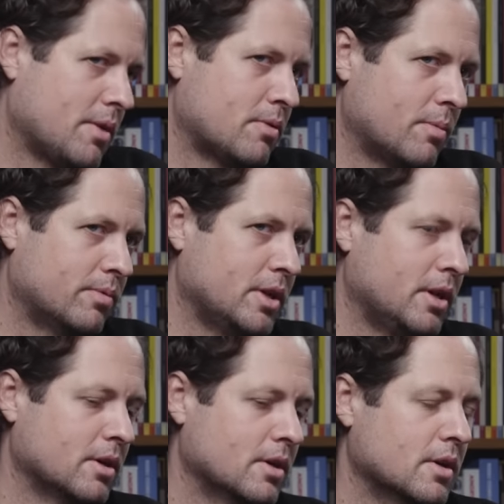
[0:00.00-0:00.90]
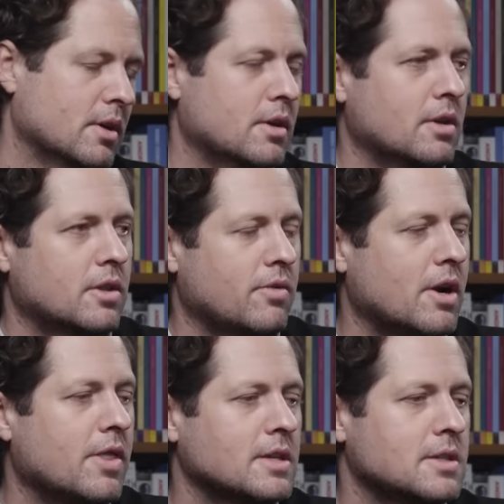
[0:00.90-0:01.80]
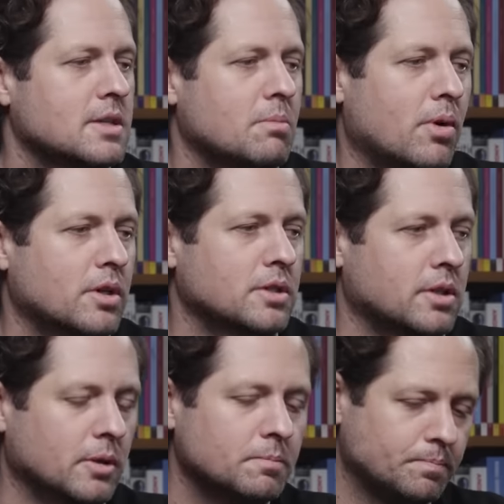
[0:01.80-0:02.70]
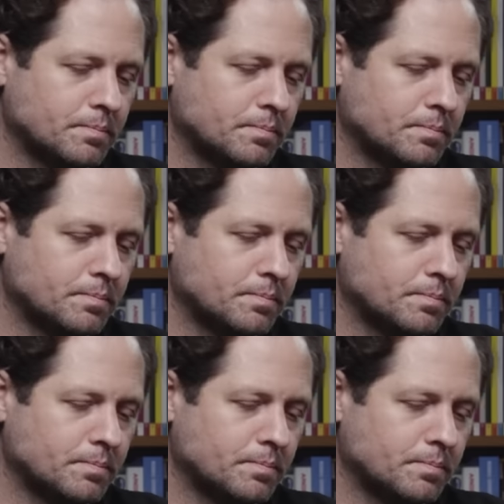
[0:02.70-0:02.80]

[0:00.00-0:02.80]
I, hopefully the reader thinks it's important too.